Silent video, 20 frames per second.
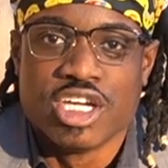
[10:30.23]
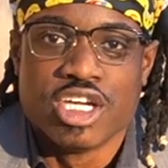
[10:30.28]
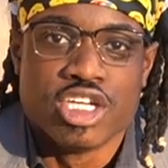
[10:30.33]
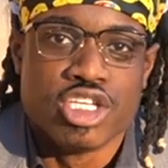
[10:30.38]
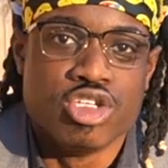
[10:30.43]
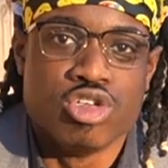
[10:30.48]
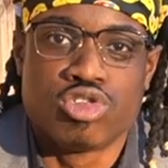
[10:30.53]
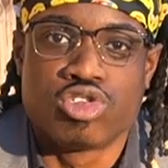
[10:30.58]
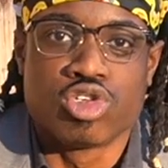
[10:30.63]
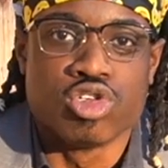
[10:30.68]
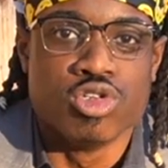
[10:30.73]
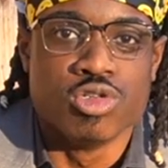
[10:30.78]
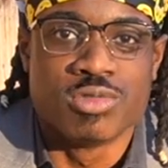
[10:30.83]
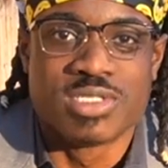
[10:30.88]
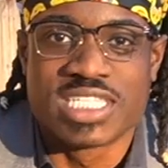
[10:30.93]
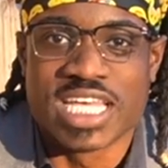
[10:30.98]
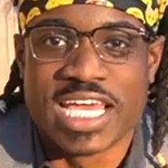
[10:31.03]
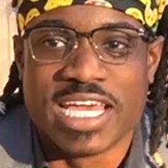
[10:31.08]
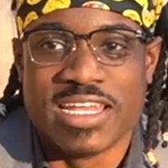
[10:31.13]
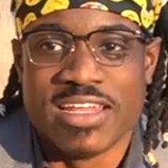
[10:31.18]
YouTube
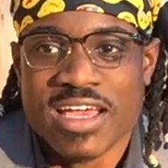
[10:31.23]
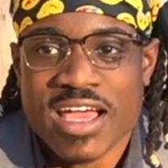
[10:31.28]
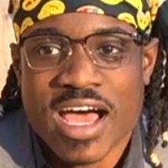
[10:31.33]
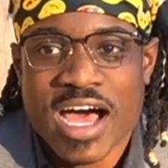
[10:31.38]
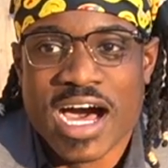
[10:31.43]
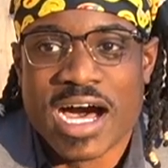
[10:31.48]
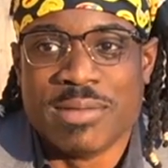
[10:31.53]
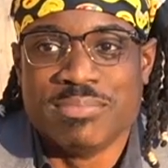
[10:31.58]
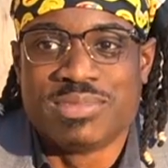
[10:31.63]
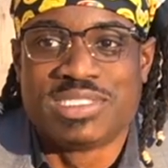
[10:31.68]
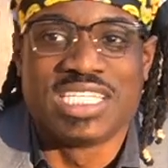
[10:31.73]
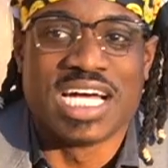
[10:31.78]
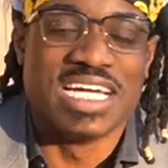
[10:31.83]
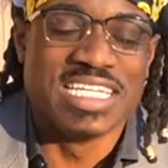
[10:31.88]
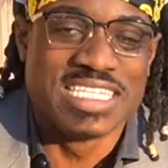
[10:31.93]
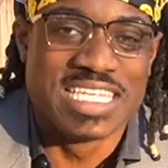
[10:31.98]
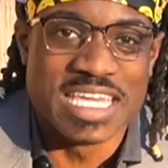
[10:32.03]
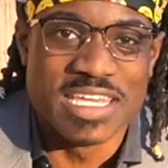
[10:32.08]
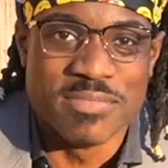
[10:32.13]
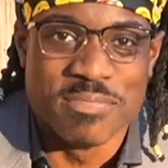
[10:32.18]
said I'm
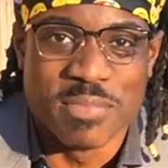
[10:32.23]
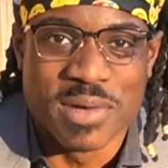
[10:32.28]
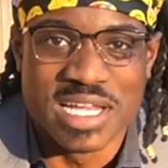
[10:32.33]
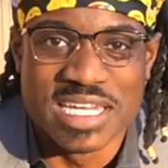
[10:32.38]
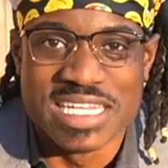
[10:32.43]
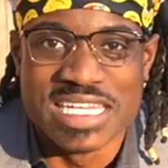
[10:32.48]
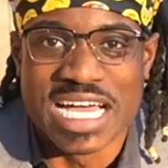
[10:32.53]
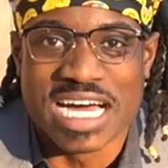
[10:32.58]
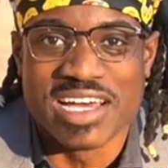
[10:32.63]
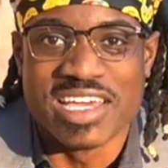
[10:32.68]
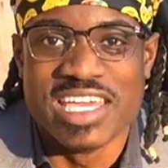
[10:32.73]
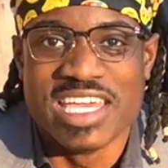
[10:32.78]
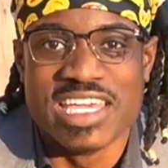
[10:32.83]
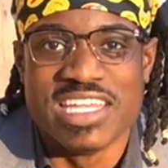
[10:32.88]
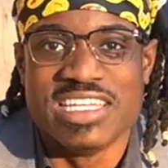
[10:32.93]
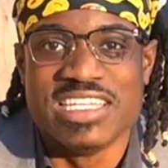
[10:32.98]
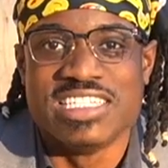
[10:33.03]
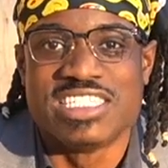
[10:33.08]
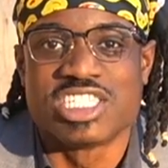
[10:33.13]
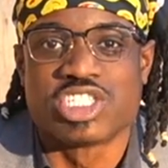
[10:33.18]
done getting money out here
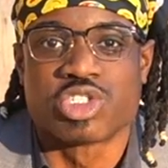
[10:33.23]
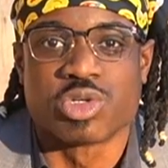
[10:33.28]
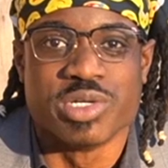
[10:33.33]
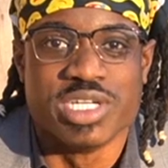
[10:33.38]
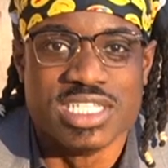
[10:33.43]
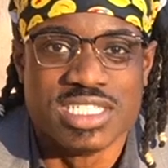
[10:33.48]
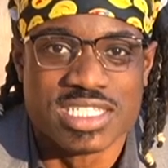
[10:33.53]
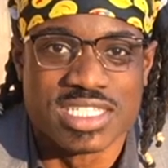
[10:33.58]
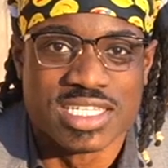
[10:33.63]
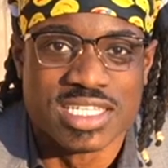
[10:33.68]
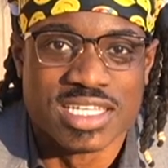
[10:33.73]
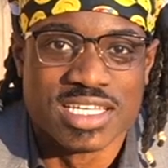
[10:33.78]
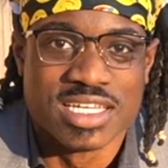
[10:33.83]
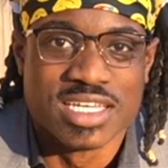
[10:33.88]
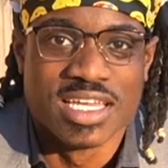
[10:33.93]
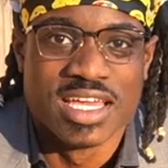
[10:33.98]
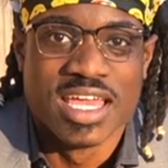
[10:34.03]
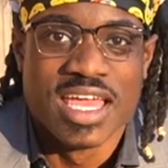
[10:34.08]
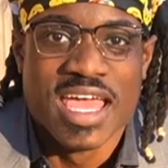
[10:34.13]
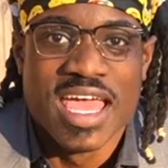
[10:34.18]
in these streets.
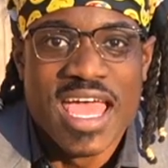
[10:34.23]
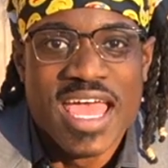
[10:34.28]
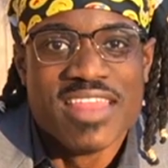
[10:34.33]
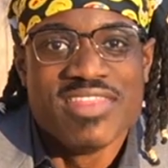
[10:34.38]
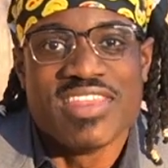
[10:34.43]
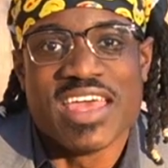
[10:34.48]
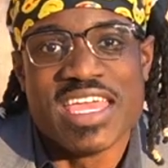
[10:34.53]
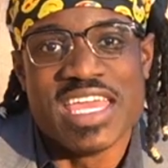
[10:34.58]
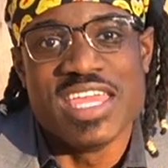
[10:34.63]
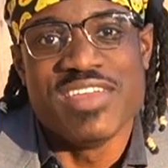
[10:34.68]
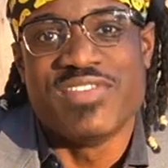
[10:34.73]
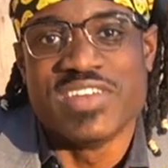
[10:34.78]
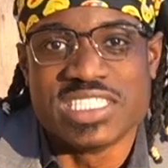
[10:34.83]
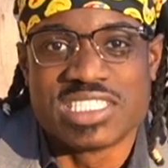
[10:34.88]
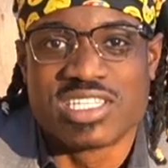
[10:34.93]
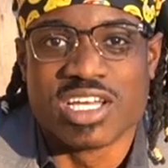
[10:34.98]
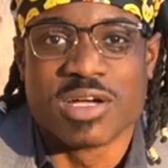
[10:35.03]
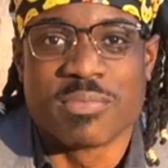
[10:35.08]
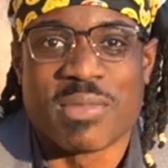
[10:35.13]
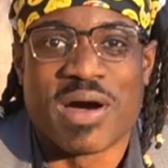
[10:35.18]
They even
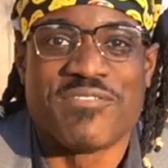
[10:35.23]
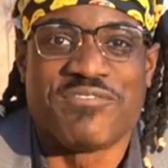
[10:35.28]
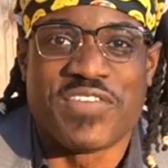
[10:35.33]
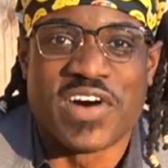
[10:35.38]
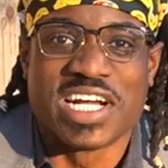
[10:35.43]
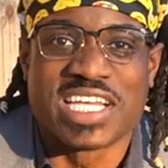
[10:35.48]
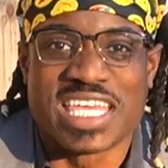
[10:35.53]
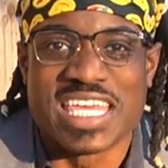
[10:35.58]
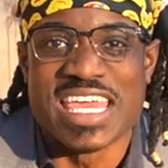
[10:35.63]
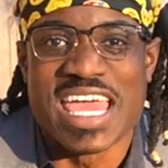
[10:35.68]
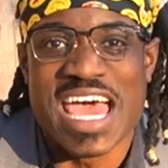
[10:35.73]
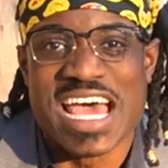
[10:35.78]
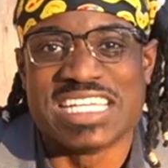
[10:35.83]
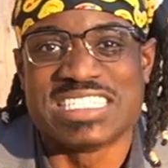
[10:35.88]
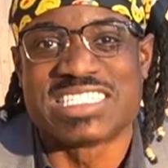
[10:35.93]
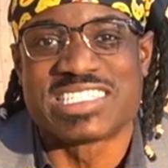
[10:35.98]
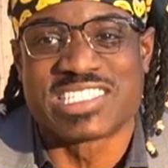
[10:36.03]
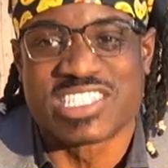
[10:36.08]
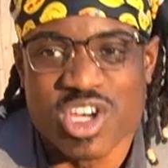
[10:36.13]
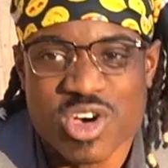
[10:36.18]
took my funky
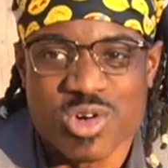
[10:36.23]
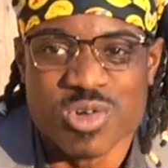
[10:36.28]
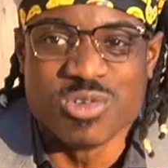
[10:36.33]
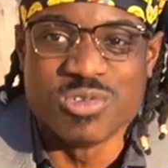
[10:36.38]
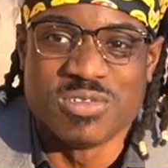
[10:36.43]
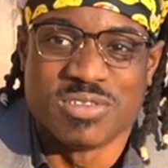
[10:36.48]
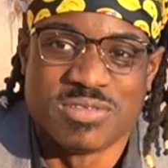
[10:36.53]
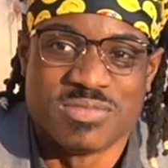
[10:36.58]
ass suit.